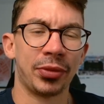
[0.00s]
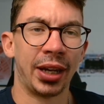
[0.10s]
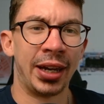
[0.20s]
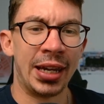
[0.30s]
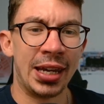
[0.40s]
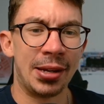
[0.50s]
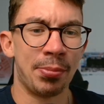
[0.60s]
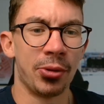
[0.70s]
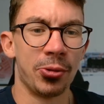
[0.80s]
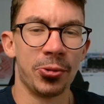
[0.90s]
he
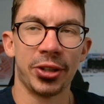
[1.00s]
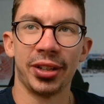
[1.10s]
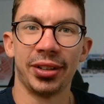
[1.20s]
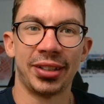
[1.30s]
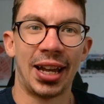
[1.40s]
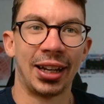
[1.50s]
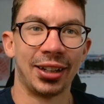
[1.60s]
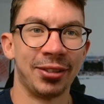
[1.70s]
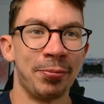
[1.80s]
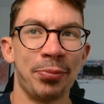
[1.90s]
pulled
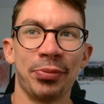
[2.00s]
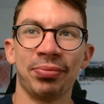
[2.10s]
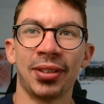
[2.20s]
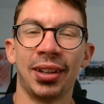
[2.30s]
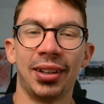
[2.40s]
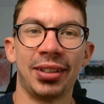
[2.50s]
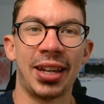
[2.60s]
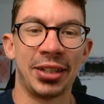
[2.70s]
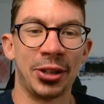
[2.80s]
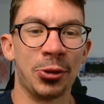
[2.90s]
Salah
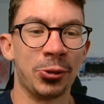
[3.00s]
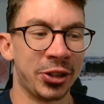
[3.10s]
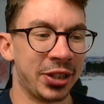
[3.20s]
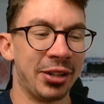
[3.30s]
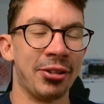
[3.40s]
says it all, doesn't it?